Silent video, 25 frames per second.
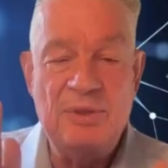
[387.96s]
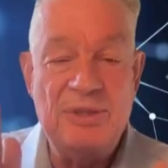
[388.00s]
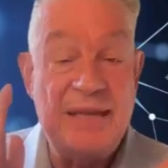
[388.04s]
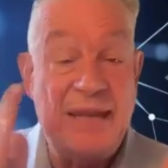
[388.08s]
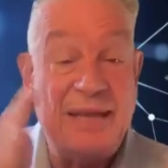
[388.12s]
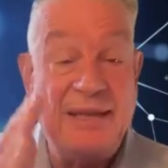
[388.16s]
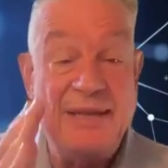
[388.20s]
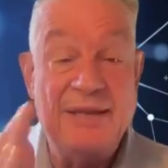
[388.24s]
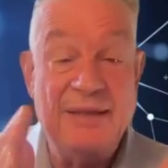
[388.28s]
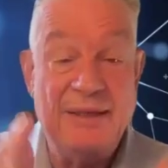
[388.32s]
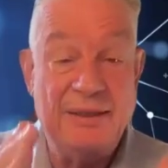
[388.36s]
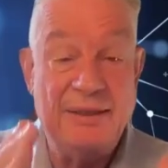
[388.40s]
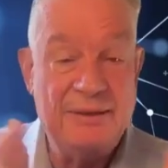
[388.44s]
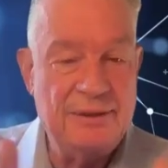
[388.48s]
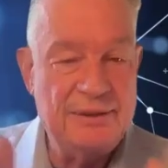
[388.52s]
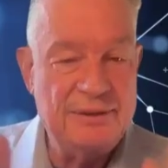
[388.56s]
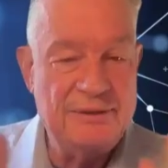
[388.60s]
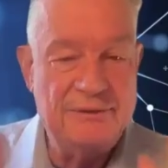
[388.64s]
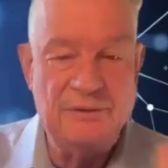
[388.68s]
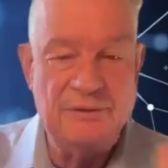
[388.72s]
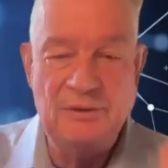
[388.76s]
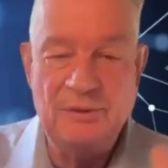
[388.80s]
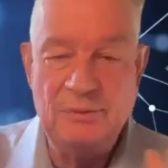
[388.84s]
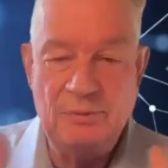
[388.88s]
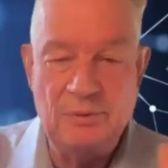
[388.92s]
data,
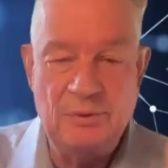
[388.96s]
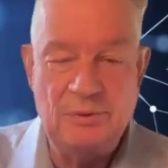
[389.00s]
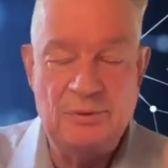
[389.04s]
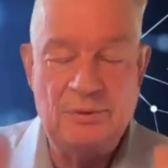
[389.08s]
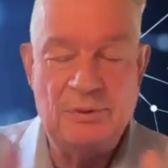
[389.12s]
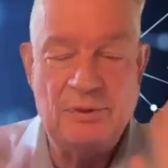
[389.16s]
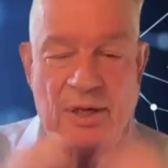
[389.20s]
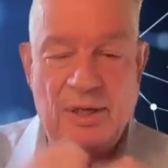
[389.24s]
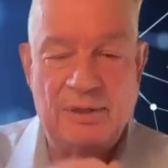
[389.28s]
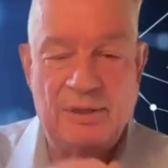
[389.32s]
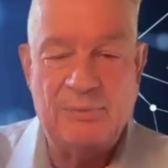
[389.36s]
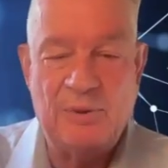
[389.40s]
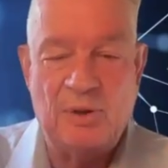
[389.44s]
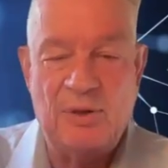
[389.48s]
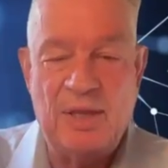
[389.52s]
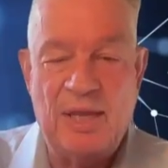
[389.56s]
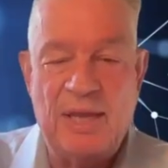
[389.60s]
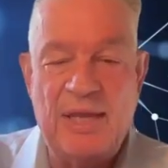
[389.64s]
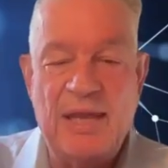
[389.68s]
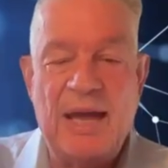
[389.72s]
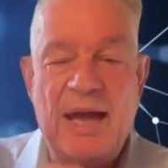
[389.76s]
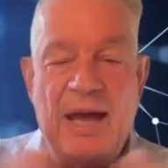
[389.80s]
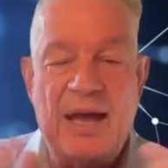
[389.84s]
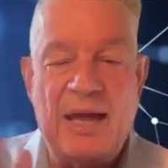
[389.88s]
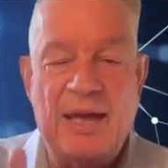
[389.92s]
you talked about
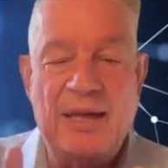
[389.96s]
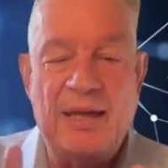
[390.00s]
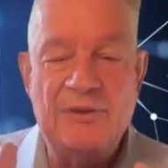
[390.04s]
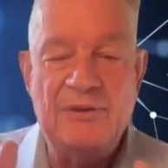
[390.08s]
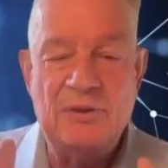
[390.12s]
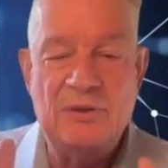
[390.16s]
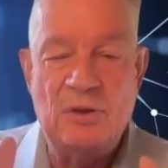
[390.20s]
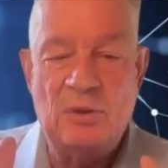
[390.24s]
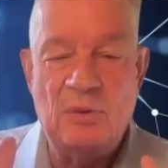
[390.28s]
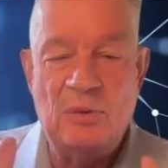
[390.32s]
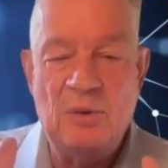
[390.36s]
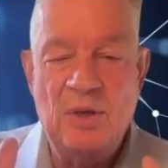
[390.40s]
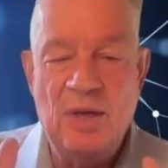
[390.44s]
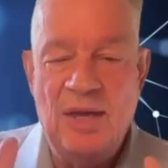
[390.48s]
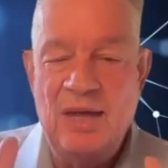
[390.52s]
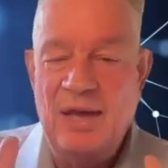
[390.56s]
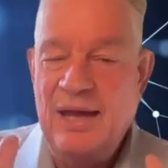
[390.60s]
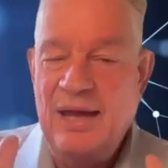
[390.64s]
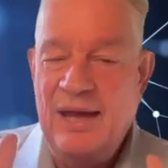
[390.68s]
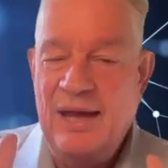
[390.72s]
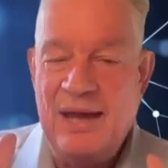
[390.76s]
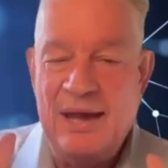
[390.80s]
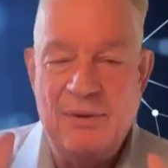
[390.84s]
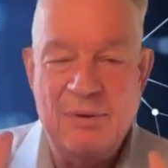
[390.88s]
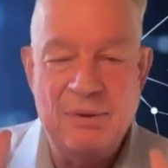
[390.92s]
AI. So
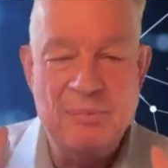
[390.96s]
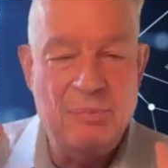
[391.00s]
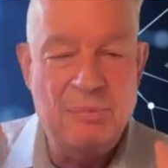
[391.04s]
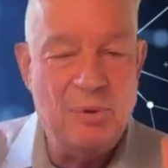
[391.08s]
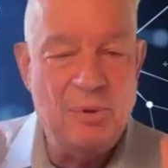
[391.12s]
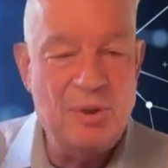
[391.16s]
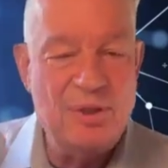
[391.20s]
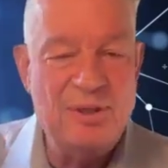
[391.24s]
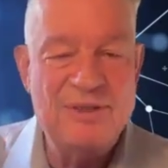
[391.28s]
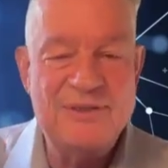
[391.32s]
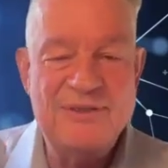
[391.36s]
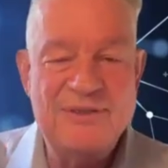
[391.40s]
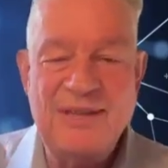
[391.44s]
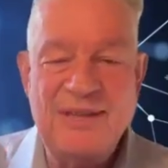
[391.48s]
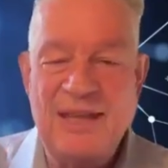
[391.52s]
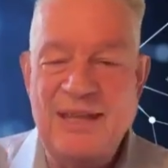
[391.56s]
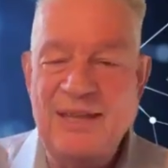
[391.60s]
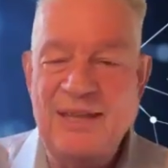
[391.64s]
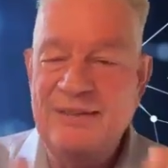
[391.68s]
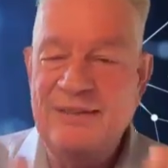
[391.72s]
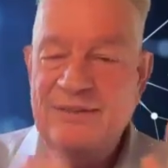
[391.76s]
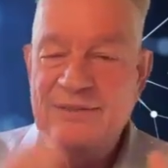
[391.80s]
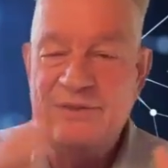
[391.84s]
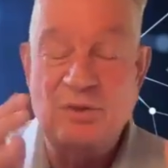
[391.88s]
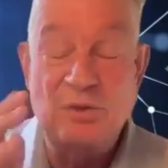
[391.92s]
how important is
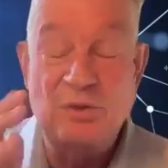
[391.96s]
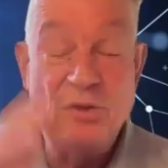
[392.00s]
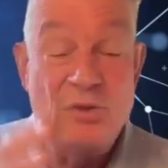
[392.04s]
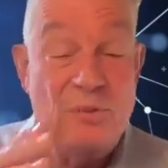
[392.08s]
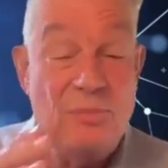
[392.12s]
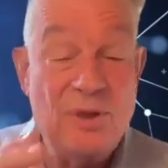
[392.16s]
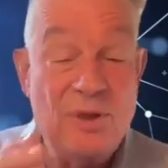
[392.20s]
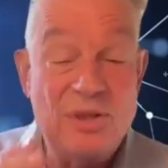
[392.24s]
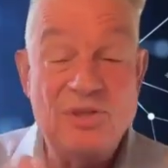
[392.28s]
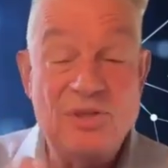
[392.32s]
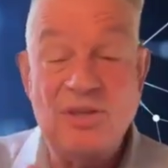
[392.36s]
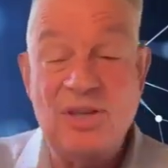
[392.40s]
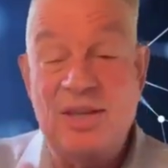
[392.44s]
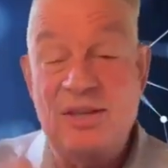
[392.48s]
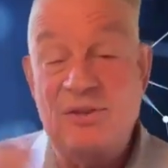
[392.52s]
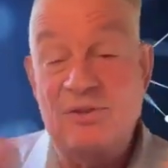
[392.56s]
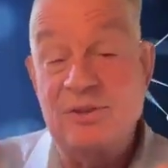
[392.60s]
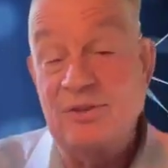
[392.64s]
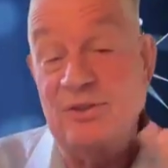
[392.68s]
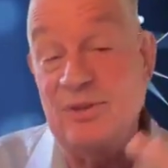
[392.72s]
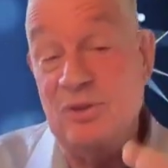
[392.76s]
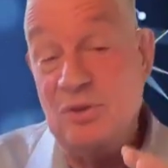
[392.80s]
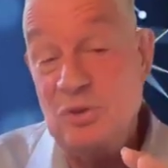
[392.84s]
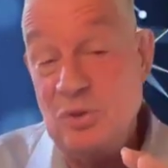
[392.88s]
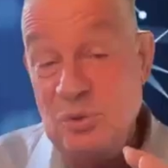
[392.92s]
data? Is there too much data?
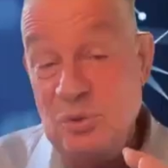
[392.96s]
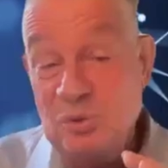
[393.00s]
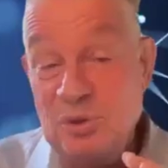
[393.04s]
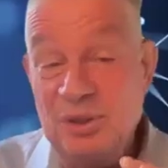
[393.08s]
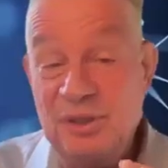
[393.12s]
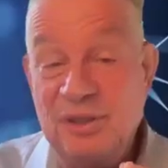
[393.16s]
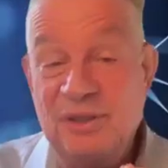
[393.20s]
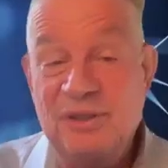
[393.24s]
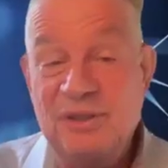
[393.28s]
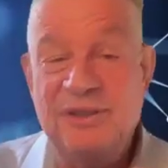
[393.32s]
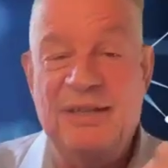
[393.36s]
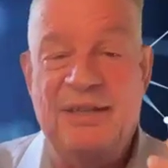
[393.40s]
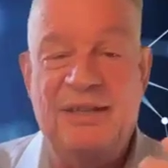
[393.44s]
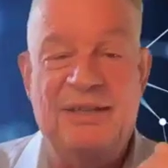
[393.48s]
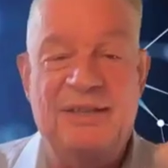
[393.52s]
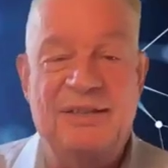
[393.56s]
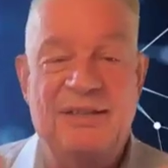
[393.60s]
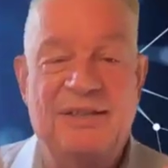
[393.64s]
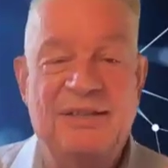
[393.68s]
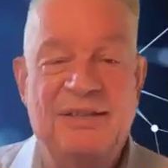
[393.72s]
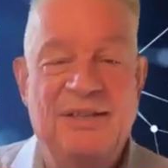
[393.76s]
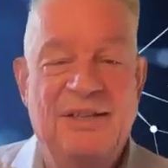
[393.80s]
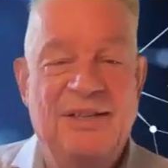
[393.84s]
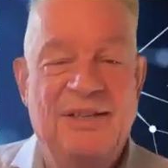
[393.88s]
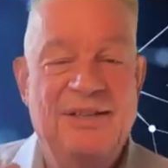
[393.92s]
Is there too little
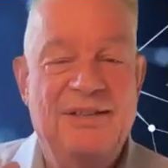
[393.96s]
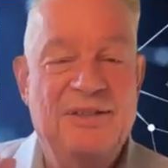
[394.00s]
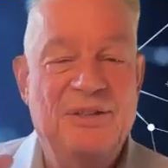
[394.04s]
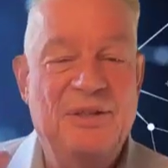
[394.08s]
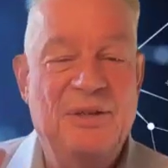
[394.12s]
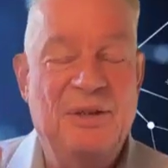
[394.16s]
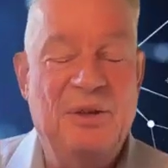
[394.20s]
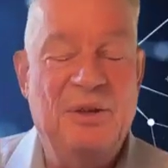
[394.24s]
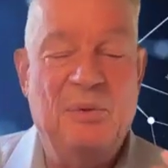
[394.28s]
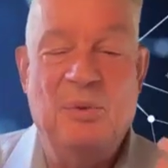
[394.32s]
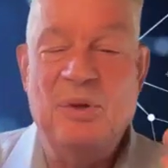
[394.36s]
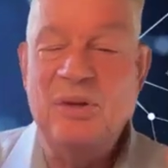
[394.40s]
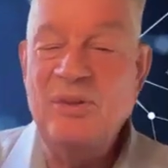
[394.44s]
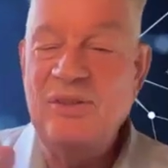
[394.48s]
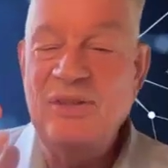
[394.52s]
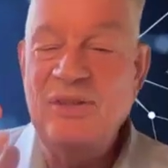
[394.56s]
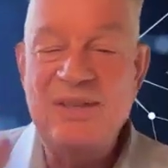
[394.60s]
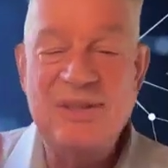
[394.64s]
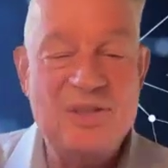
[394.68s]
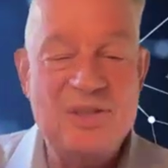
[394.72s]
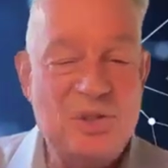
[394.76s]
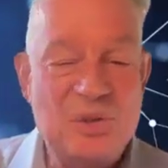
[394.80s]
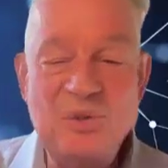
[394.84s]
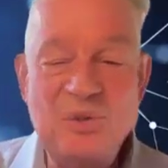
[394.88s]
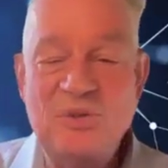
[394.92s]
data? What are
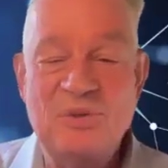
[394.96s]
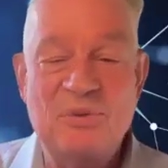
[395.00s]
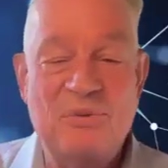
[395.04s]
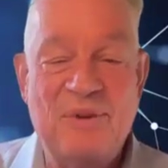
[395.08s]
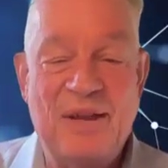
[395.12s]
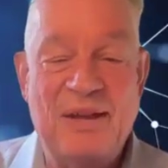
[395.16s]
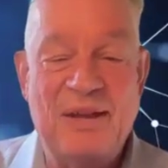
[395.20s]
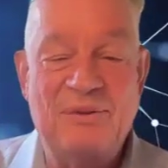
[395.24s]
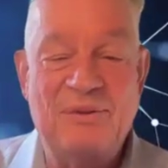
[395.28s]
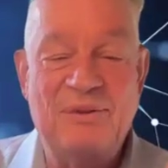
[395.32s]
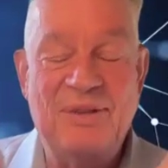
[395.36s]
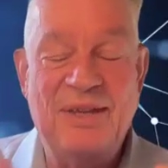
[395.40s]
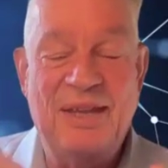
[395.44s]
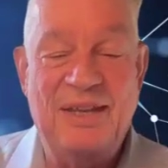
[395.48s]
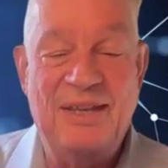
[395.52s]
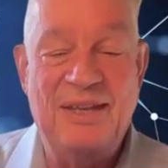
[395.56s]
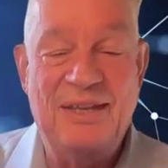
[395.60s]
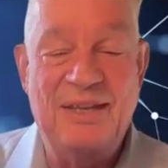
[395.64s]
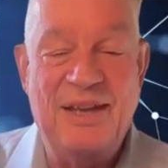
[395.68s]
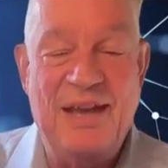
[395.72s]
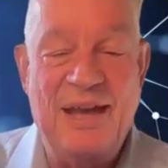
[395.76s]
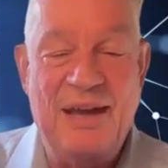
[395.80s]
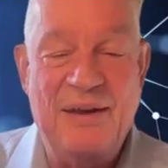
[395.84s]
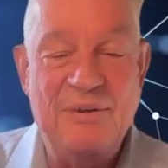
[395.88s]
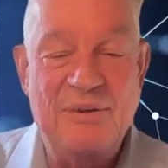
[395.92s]
the issues around
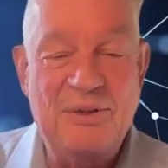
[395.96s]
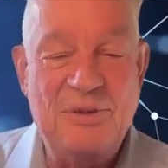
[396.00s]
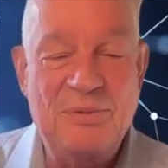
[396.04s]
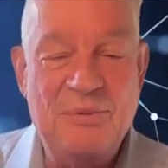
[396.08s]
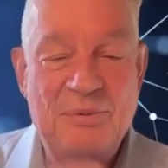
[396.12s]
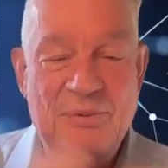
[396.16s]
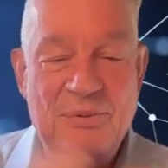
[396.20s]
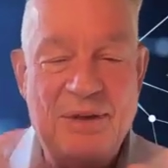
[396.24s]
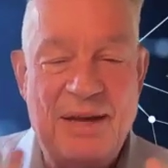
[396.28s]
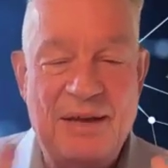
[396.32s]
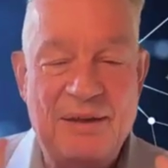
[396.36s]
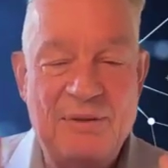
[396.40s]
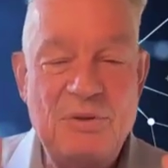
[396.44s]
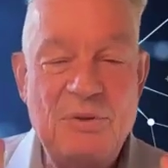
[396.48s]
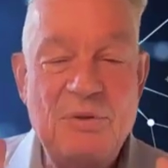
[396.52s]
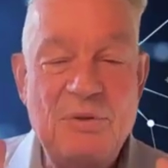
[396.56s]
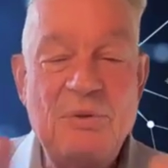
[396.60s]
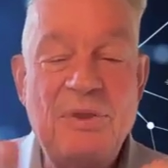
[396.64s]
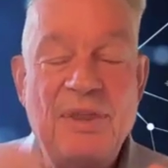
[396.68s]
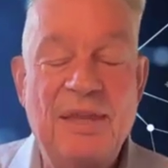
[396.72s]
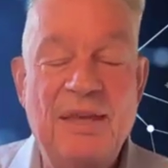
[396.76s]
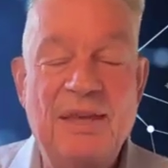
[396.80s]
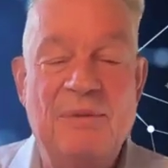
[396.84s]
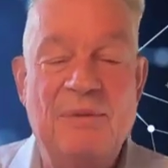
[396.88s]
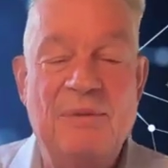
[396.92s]
data? How do you
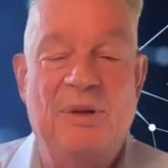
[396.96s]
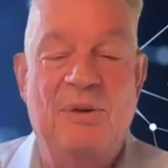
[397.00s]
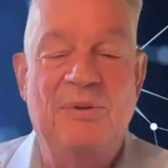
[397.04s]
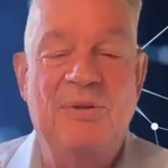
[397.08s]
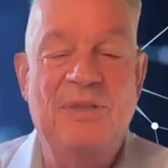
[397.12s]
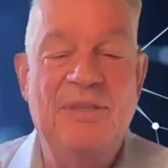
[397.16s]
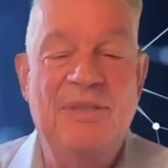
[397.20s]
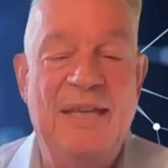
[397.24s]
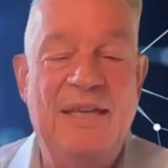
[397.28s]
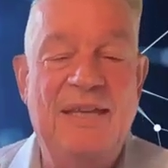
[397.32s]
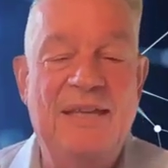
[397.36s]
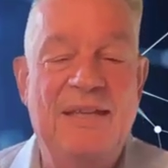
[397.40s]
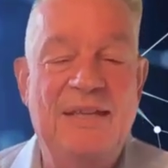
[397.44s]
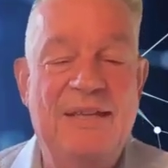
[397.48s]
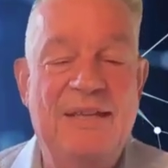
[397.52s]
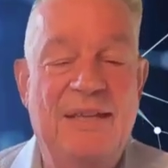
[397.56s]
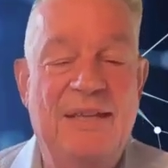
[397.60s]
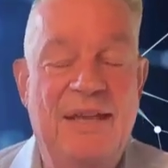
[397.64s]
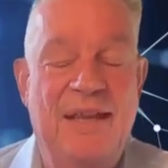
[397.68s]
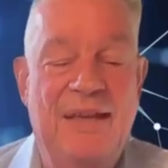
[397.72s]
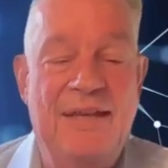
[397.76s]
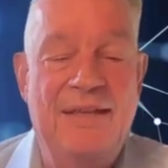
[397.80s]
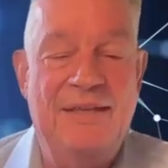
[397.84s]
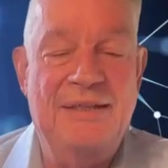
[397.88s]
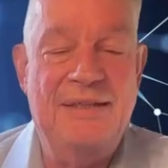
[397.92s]
think about data
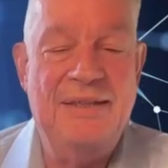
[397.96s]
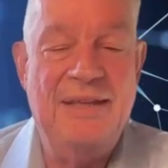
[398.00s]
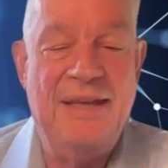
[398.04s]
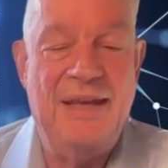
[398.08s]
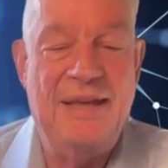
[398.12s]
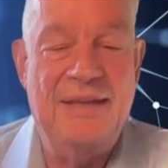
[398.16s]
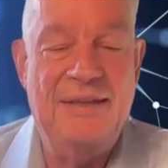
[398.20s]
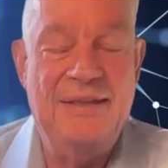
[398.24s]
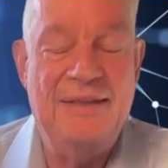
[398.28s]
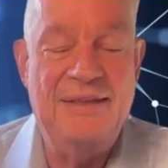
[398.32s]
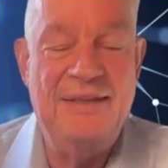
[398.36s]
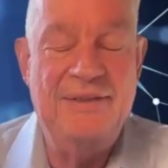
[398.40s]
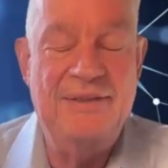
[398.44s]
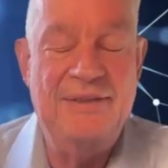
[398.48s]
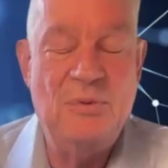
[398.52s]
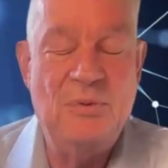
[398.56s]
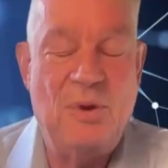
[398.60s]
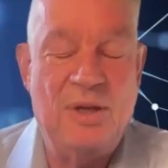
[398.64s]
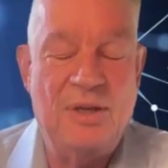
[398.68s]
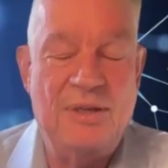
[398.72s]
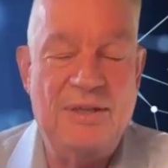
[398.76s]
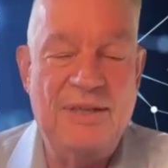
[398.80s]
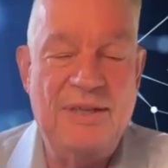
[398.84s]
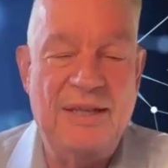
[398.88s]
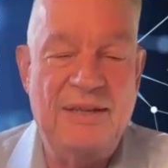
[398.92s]
and these
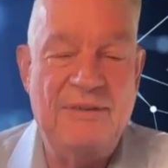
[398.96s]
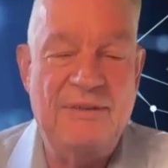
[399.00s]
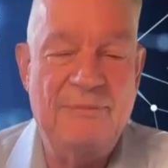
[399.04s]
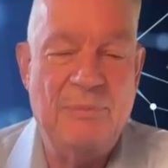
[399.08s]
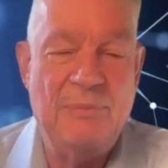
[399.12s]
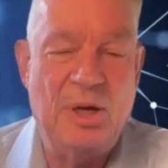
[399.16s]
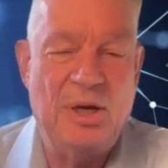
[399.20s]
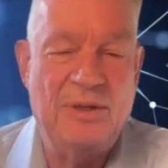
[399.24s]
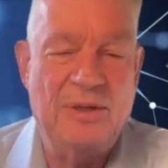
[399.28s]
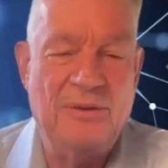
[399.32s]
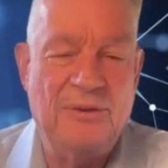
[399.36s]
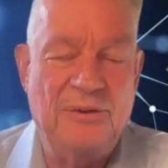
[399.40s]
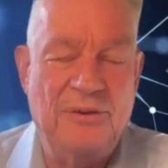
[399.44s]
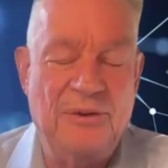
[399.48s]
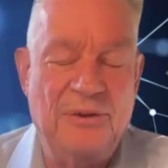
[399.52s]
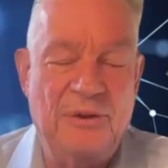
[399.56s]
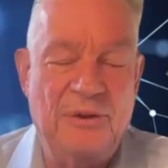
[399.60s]
quantitative models